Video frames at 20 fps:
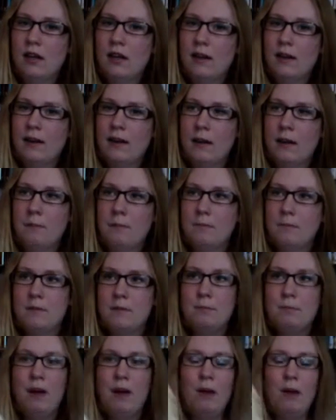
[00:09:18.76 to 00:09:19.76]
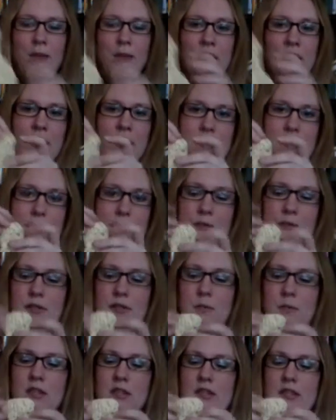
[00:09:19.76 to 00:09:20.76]
It's probably not supposed to be
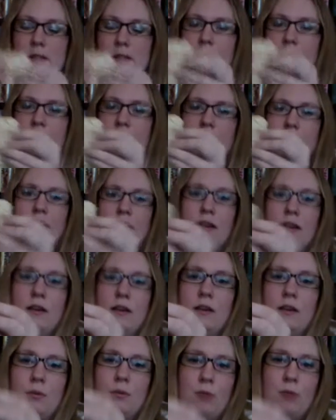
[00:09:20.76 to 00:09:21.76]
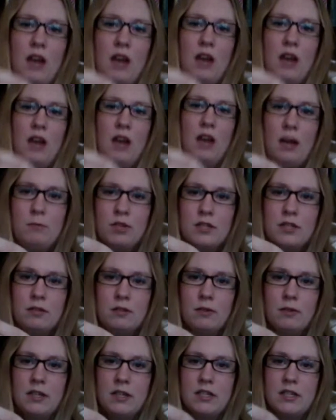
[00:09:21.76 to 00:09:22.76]
this way, but I'm just
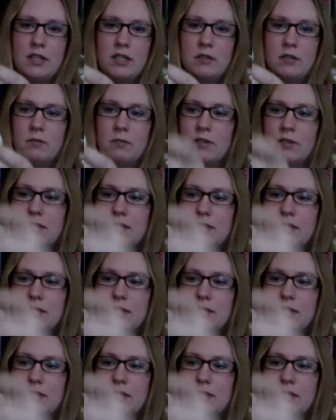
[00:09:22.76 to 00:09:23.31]
going to, because it